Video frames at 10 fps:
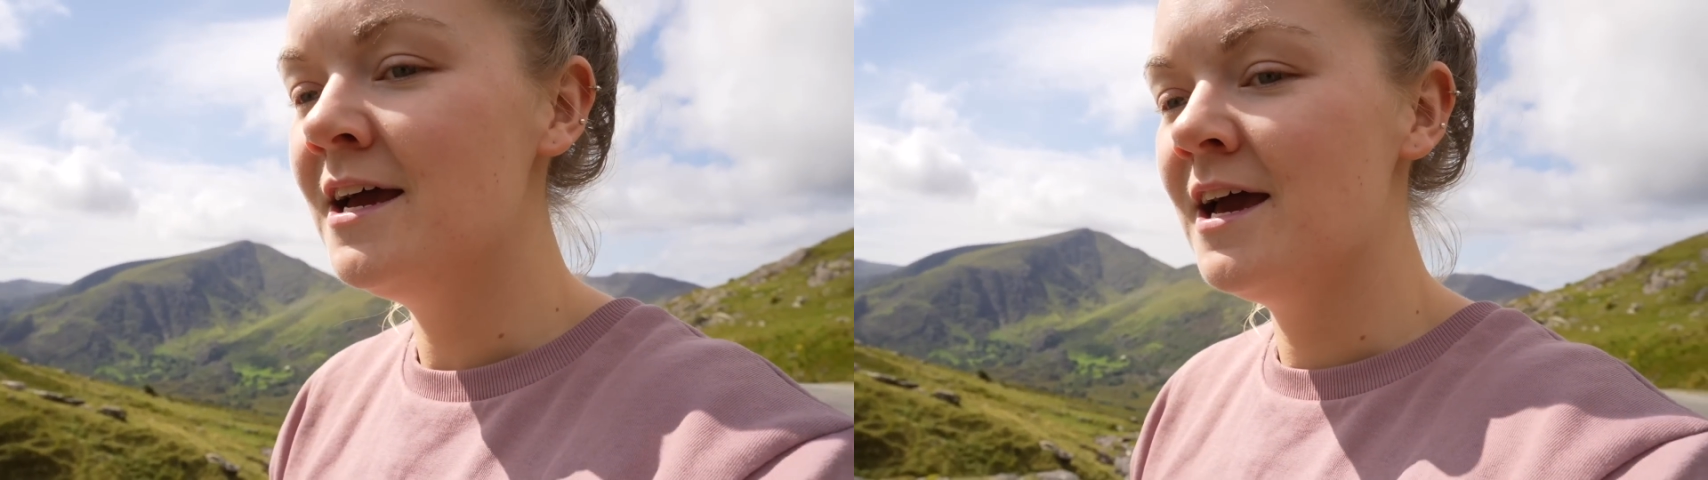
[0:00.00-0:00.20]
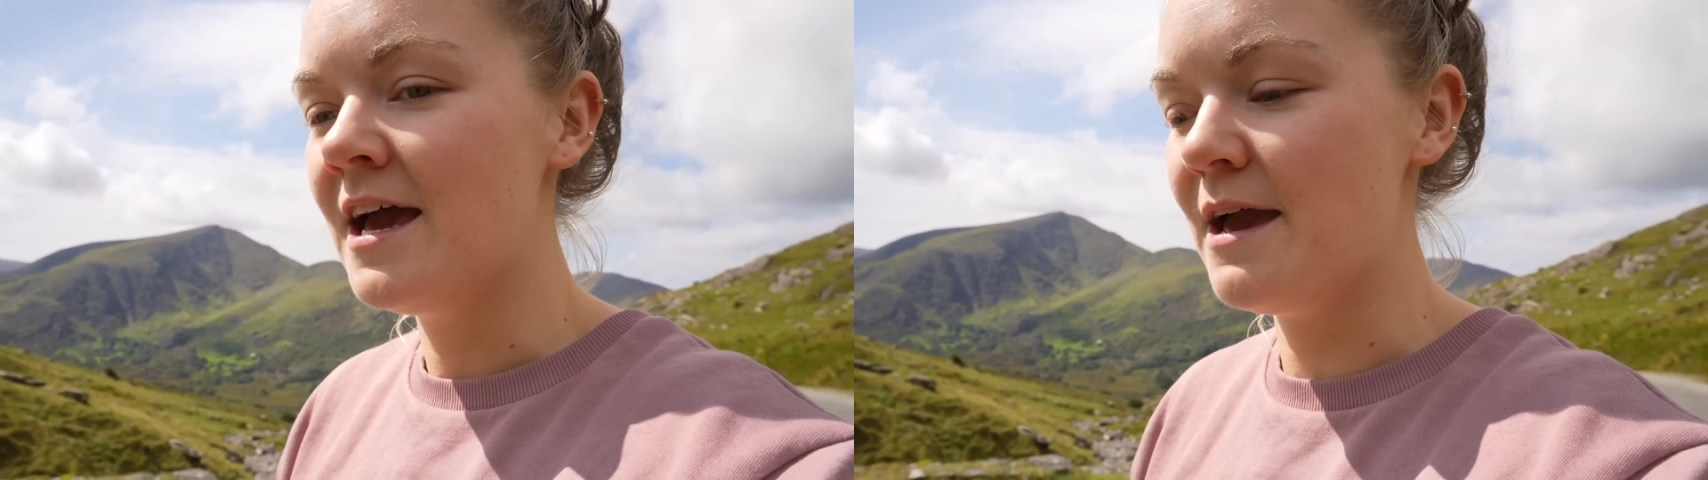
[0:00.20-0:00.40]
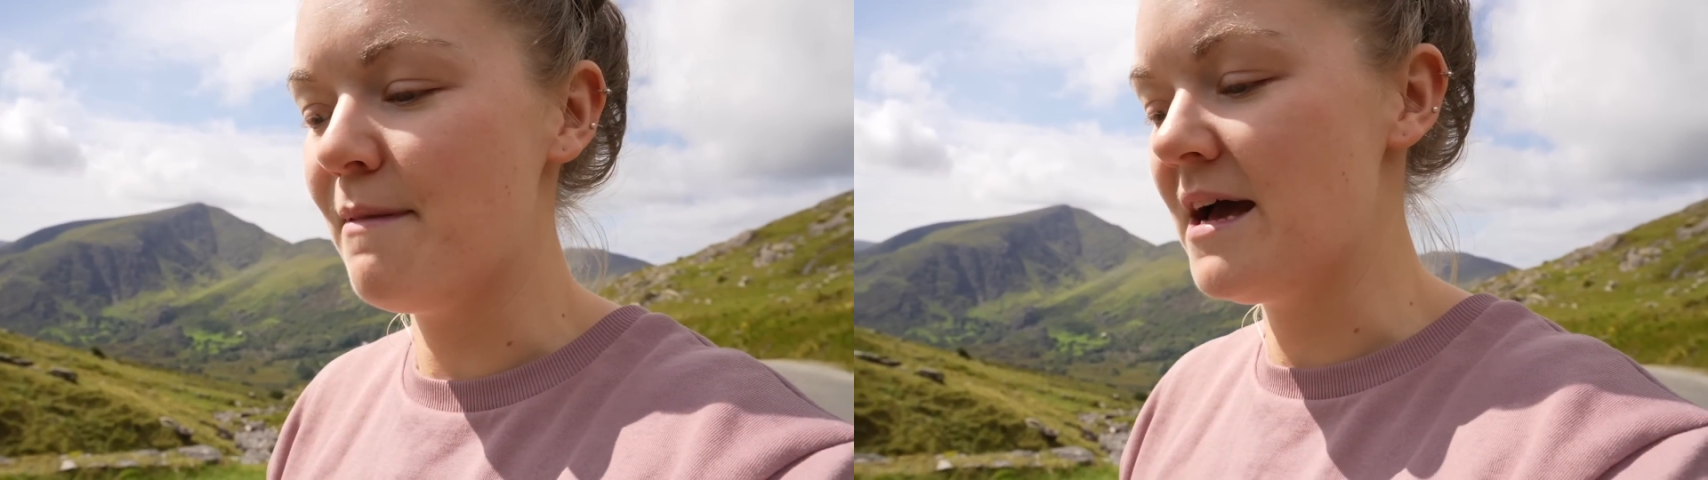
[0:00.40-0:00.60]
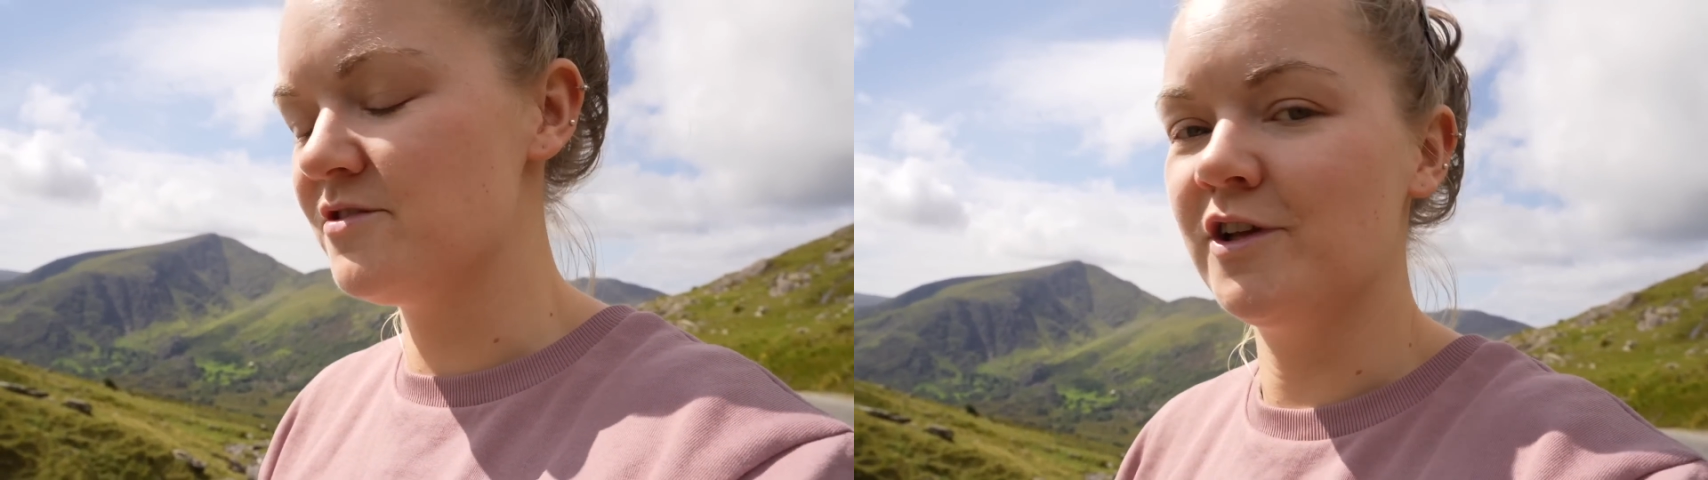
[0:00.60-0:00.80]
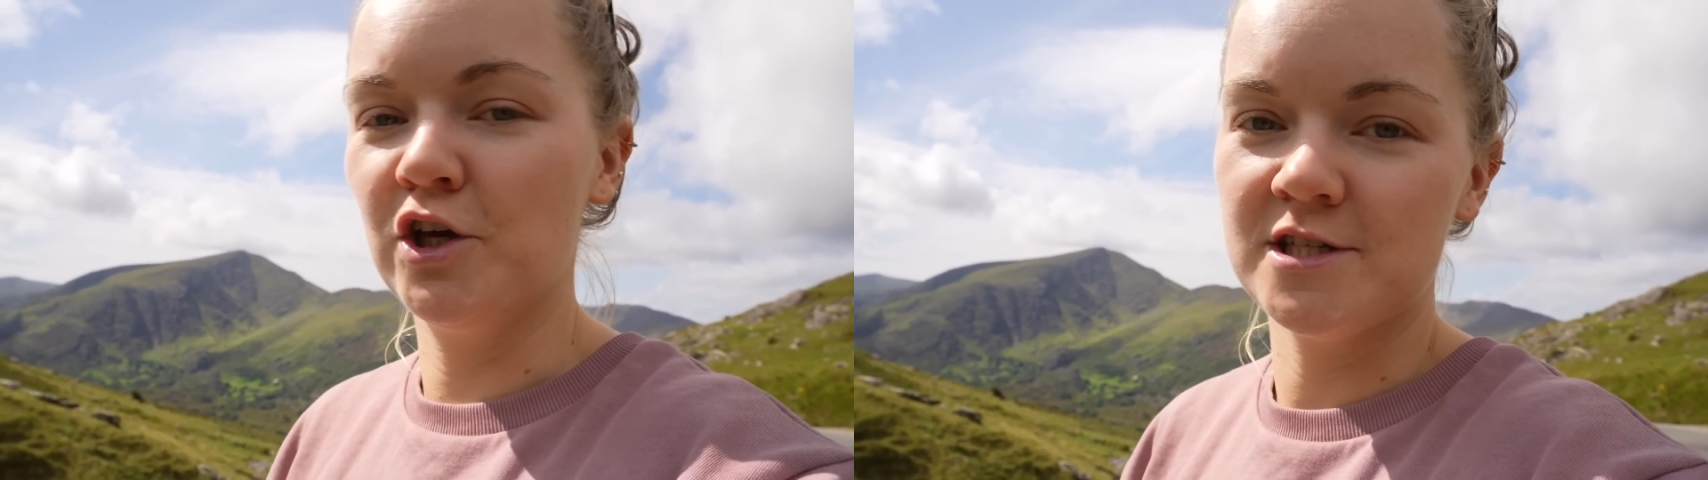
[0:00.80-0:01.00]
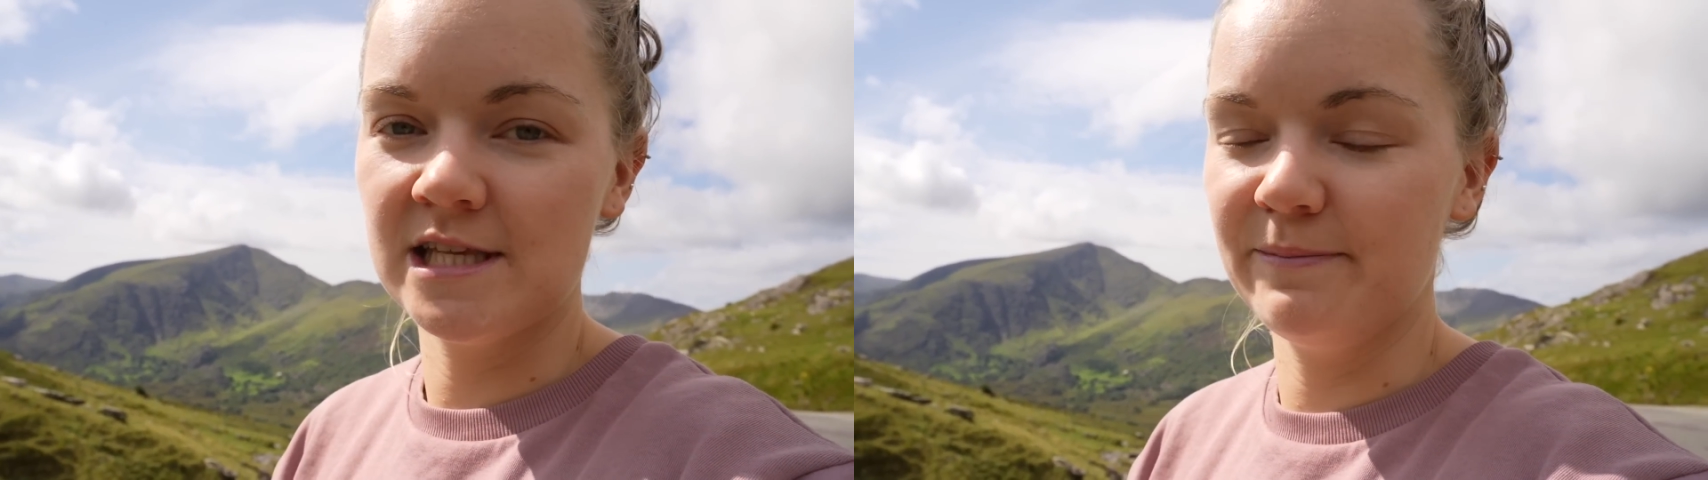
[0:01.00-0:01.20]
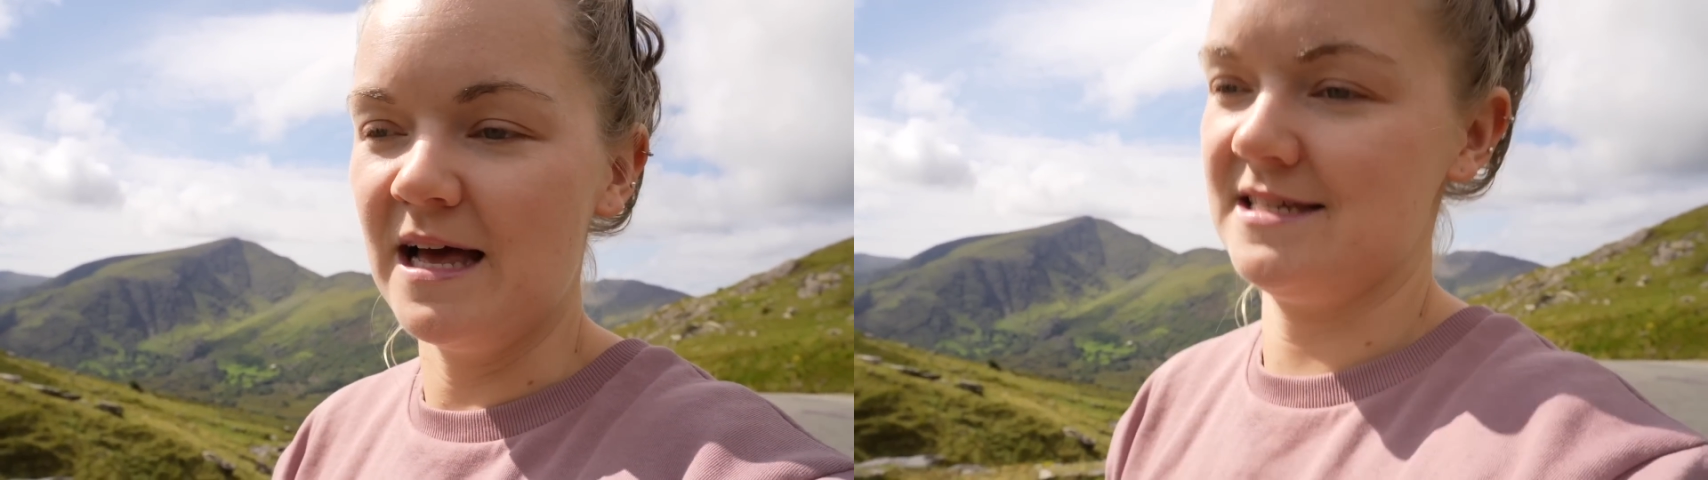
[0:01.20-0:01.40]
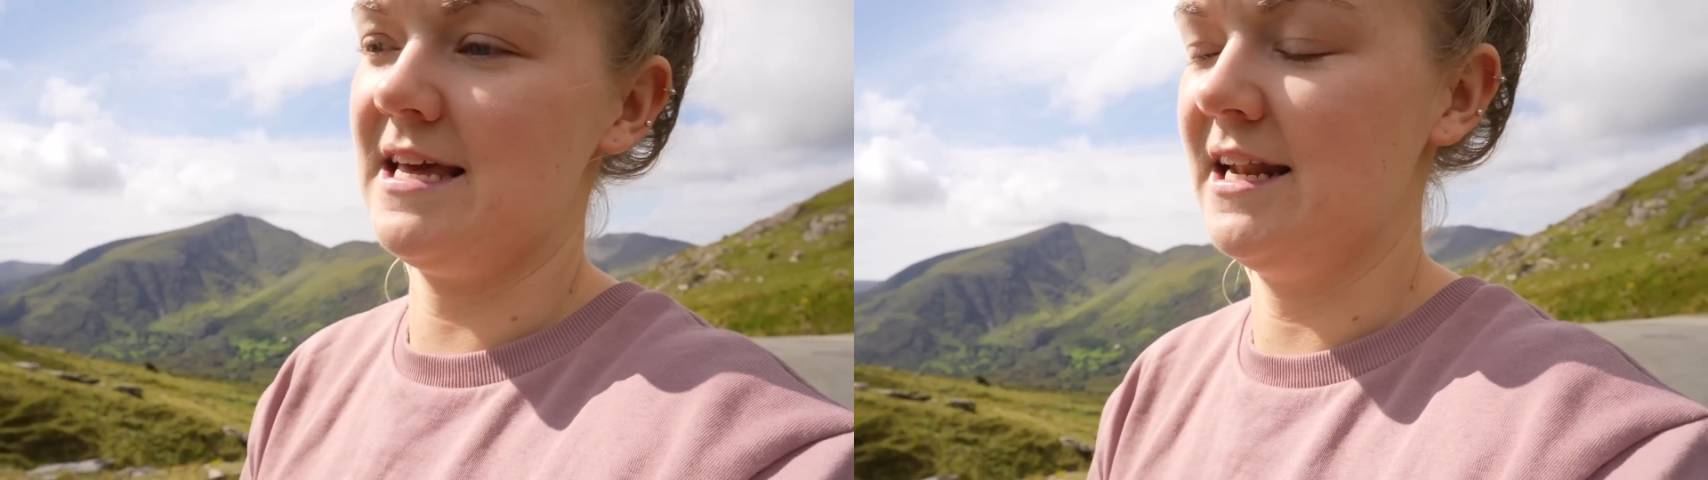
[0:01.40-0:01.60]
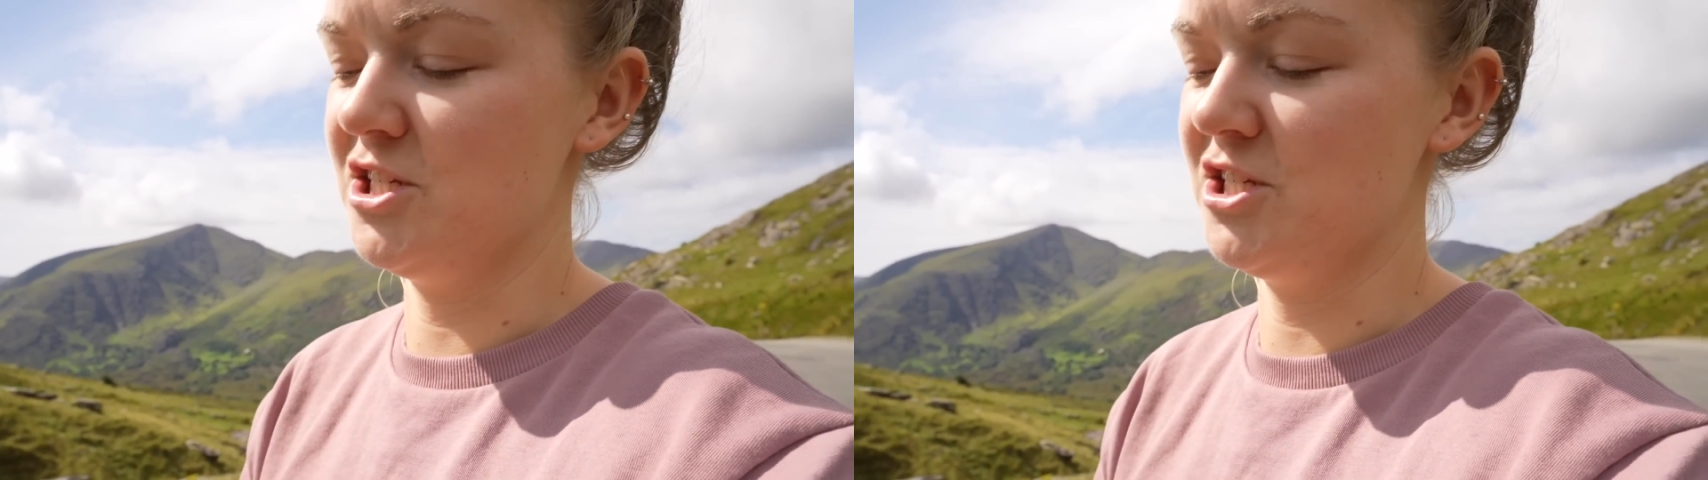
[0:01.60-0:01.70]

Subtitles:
I had a really good sleep last night and